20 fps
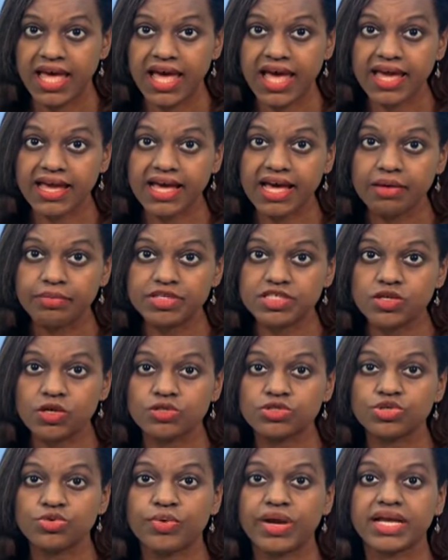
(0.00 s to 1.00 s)
ICAB is
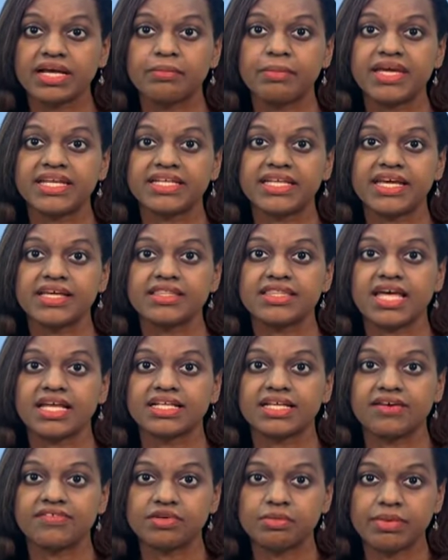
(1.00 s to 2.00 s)
also recommending
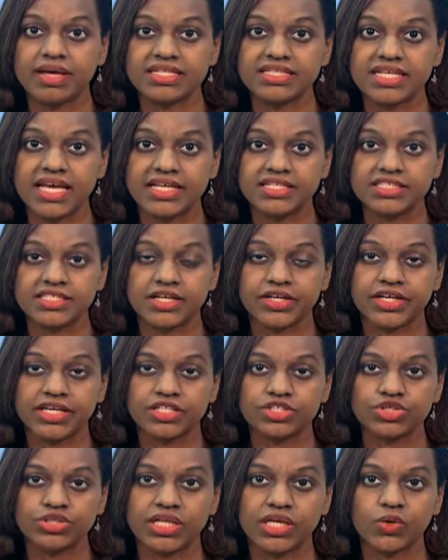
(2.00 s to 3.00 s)
that government enter
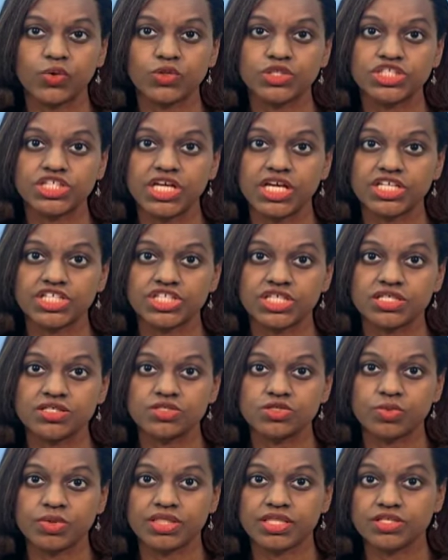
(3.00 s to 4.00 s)
into
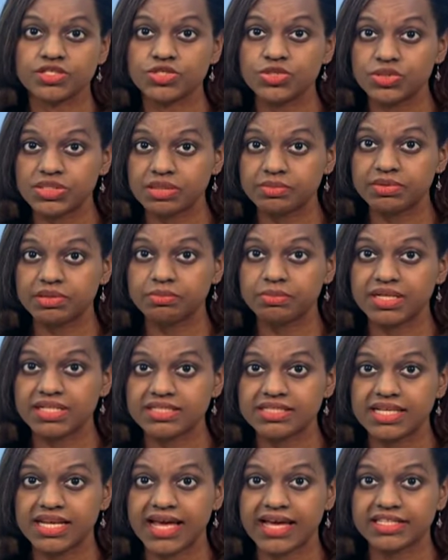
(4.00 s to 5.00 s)
negotiations with a suitable
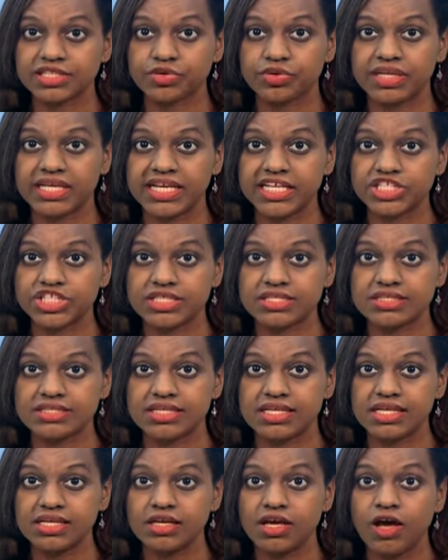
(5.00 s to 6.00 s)
multilateral
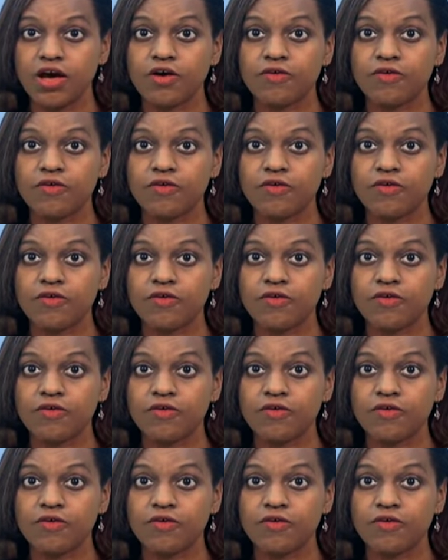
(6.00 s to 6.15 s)
agency